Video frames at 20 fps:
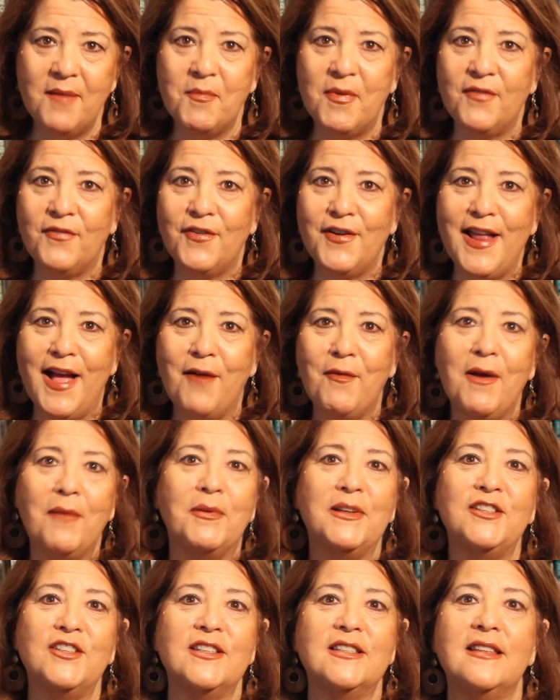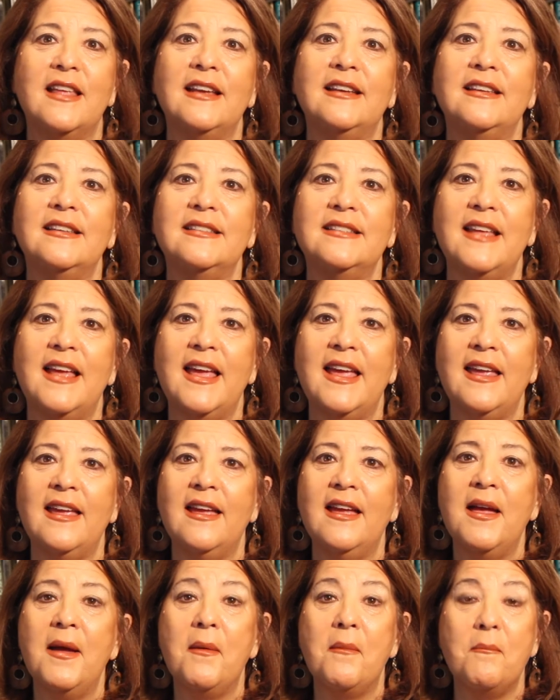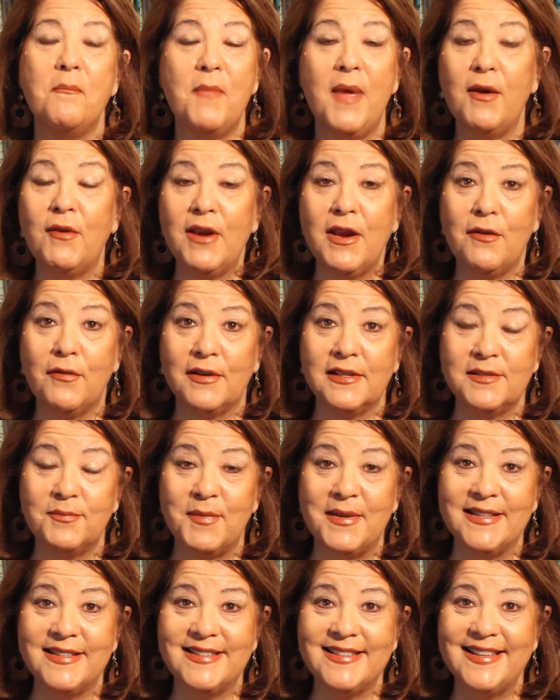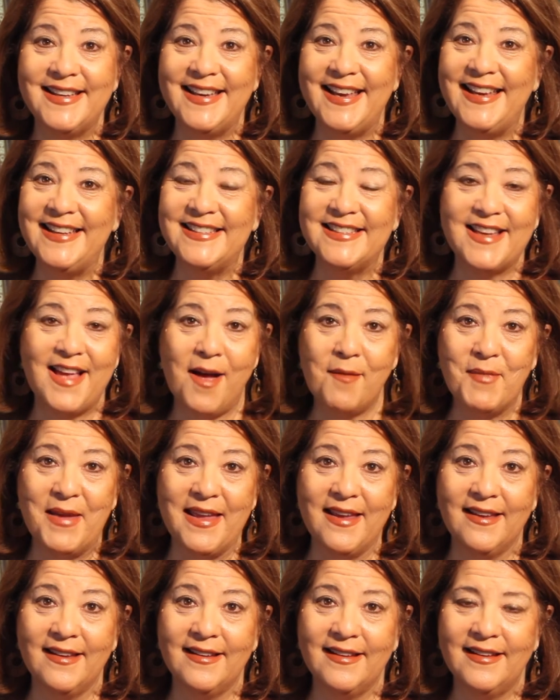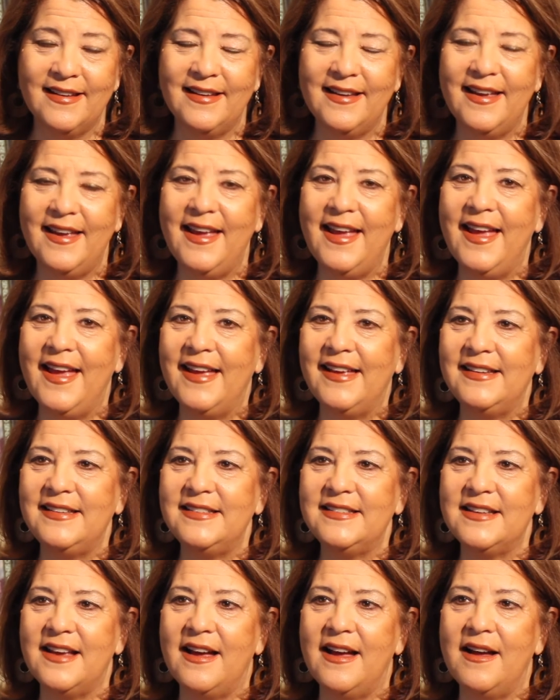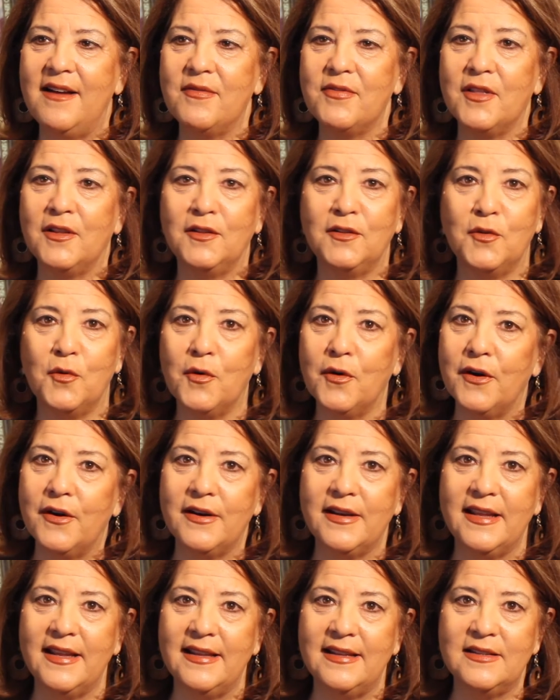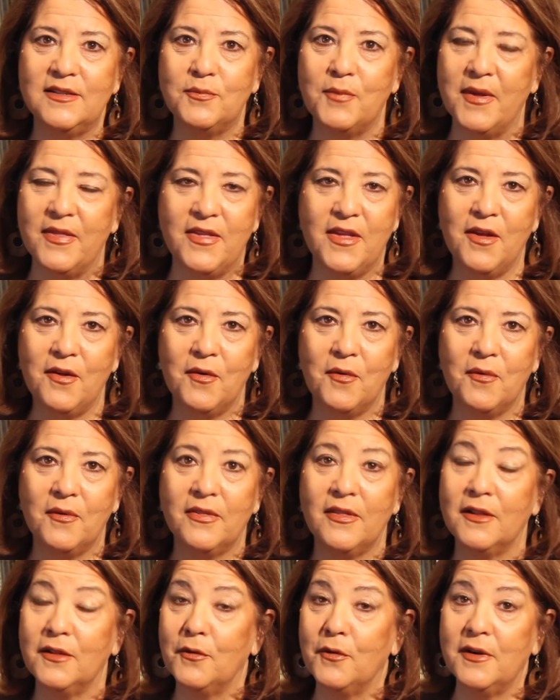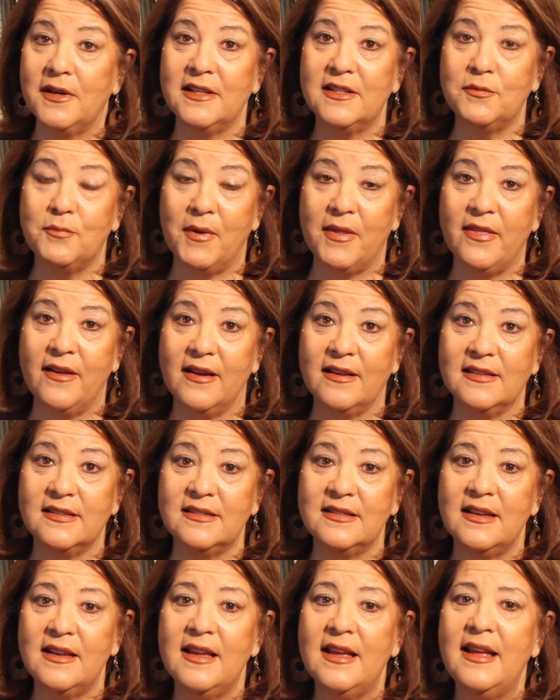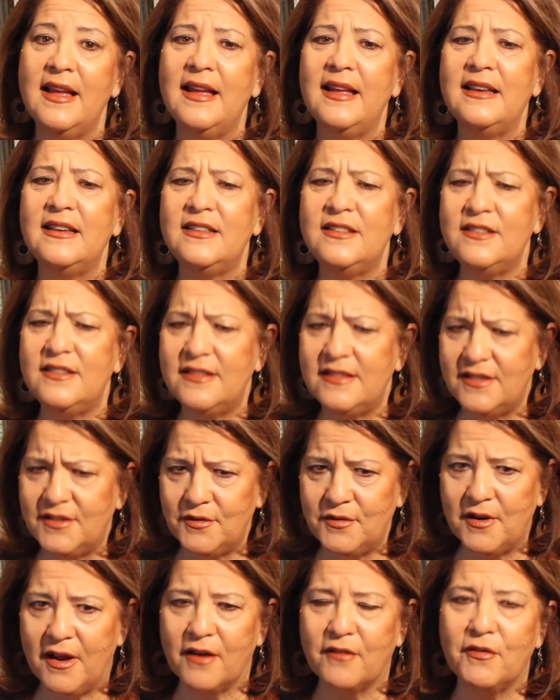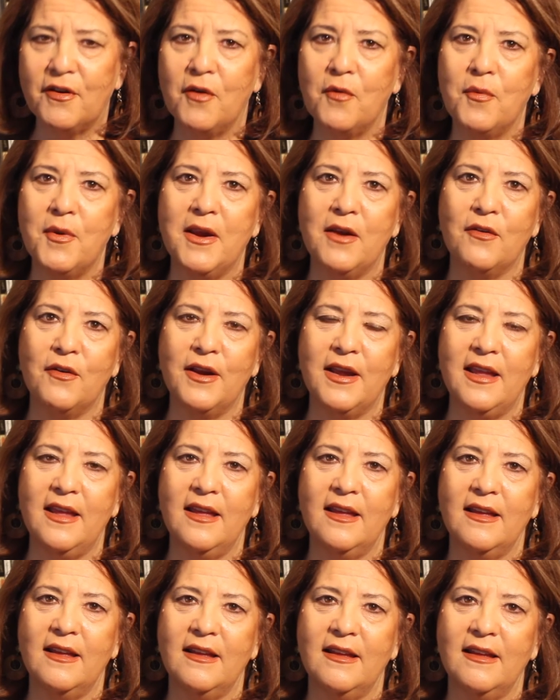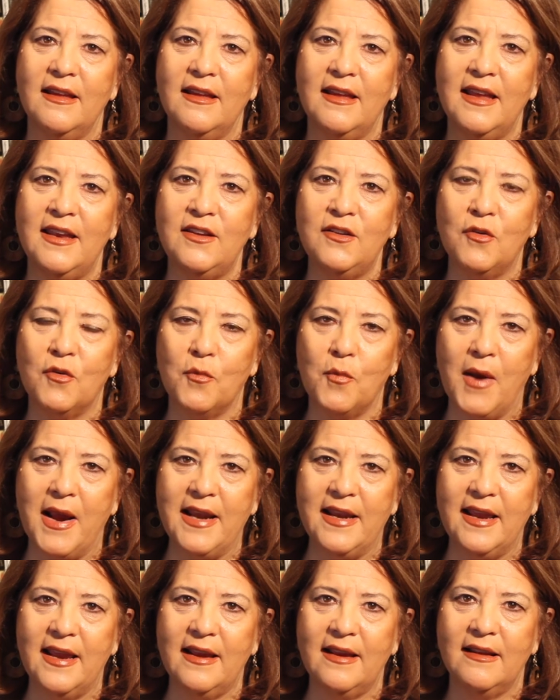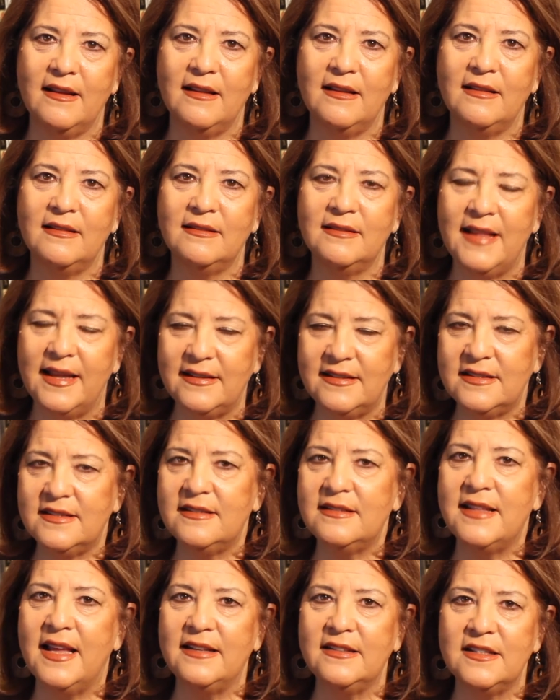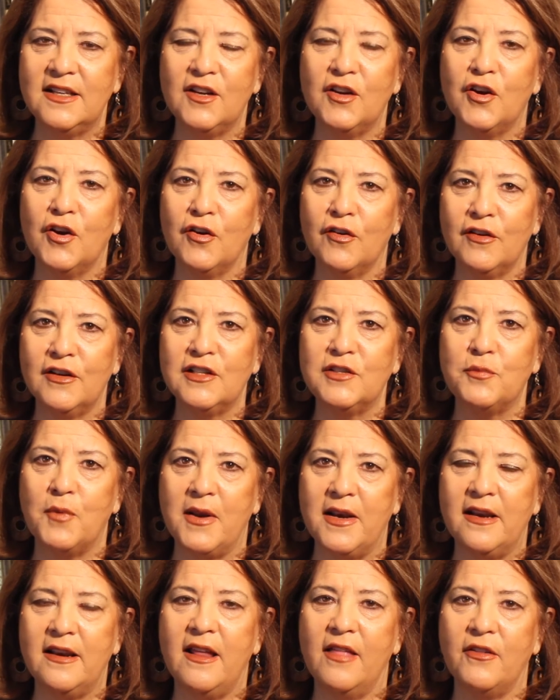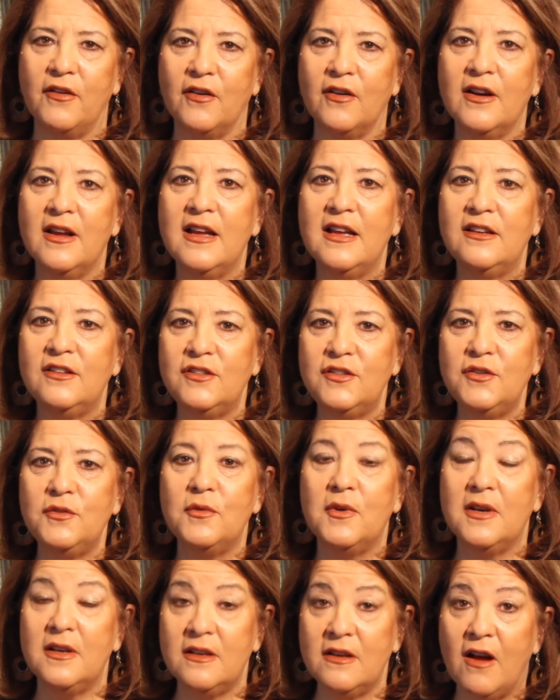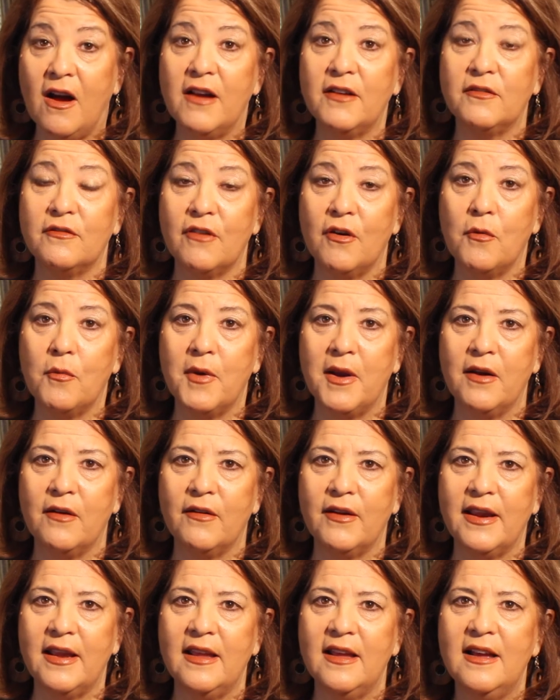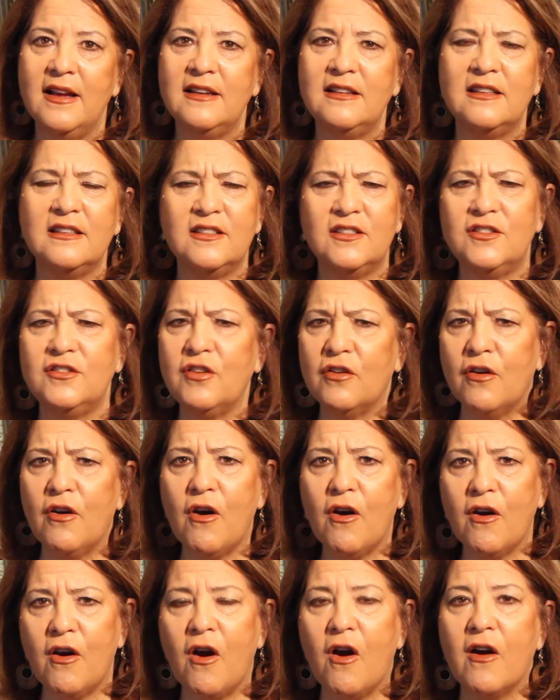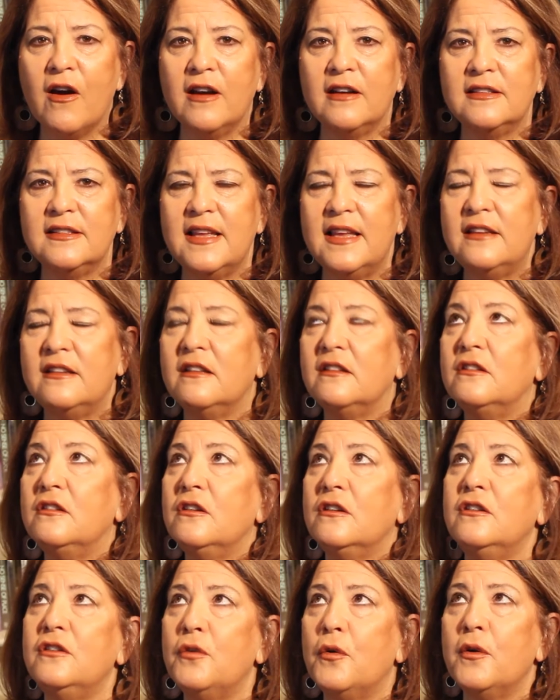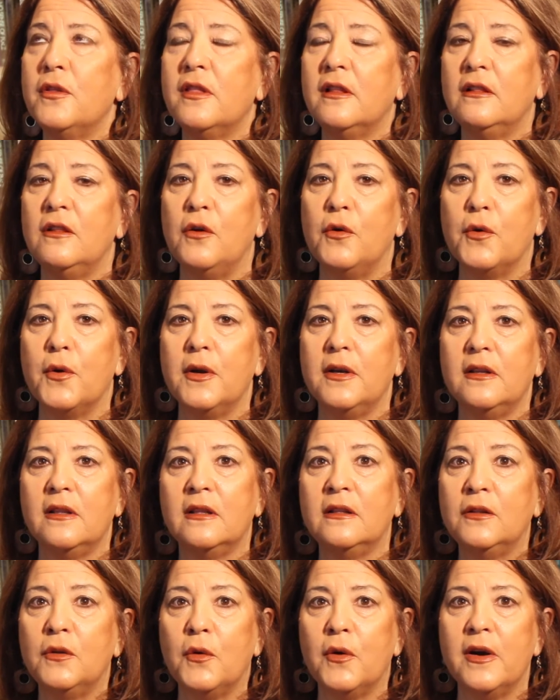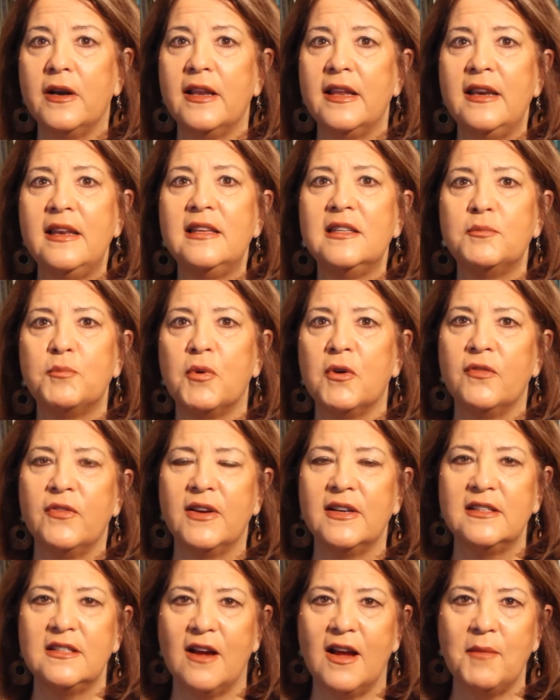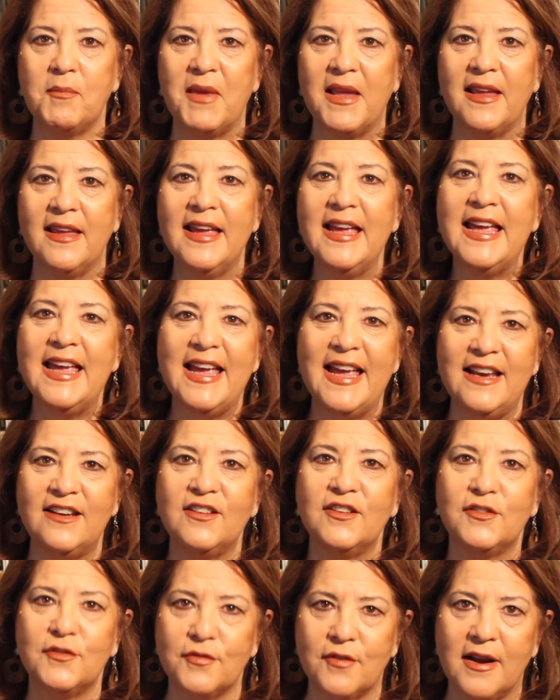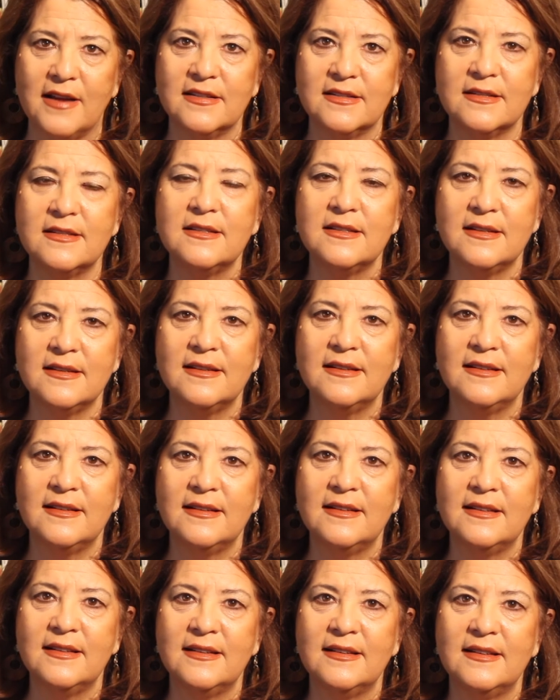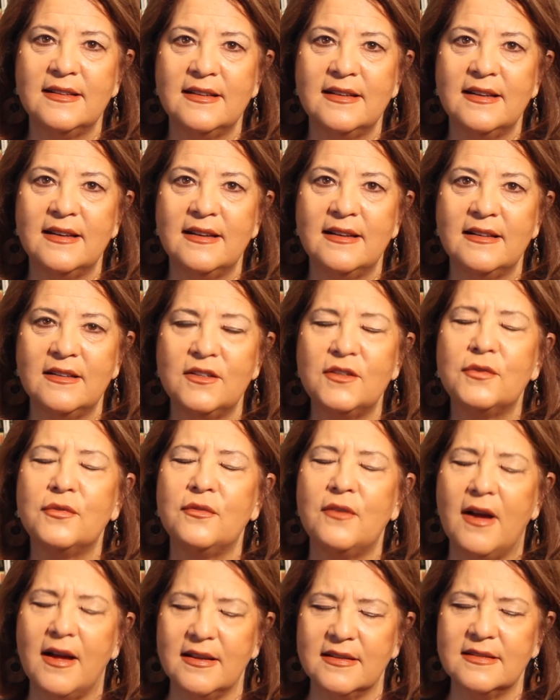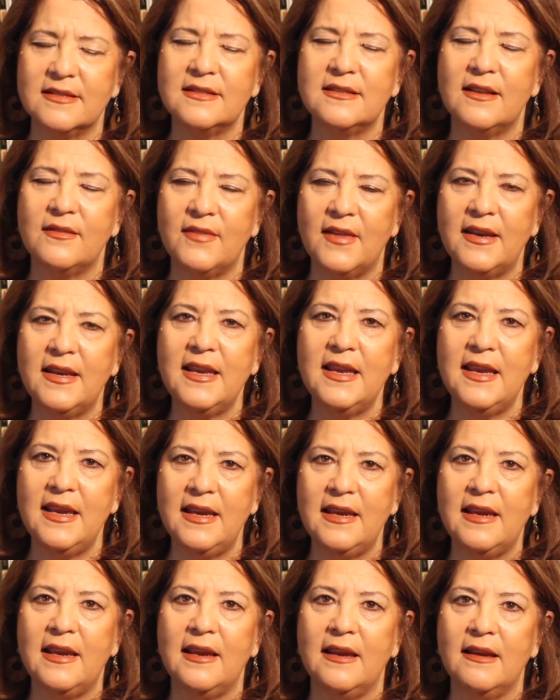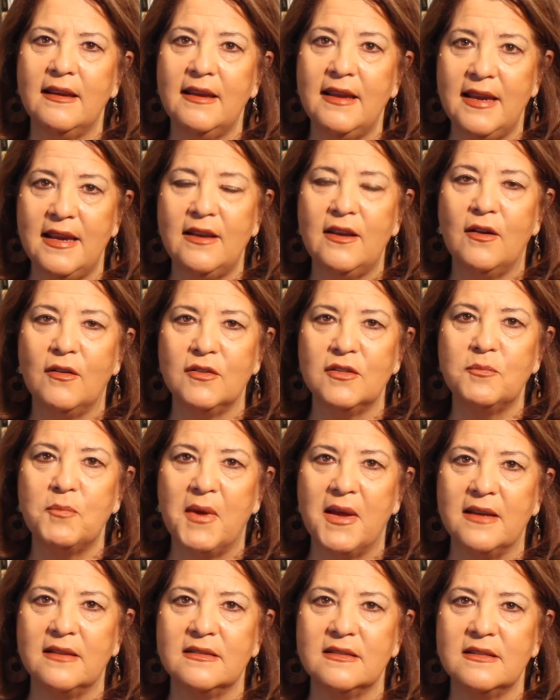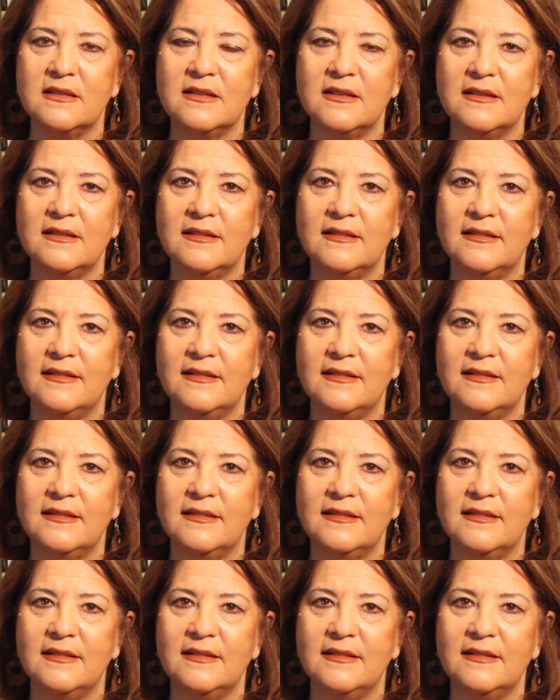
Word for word: But for now, I would just like to say Merry Christmas. It's coming. And uh, the Lord is with you. The Lord is with us. Do not grow weary in your waiting. Let's, let's encourage one another to not grow weary, to stir our hearts and to look toward the Lord, Lord in His perfect timing and to trust. Trust that He, He knows best.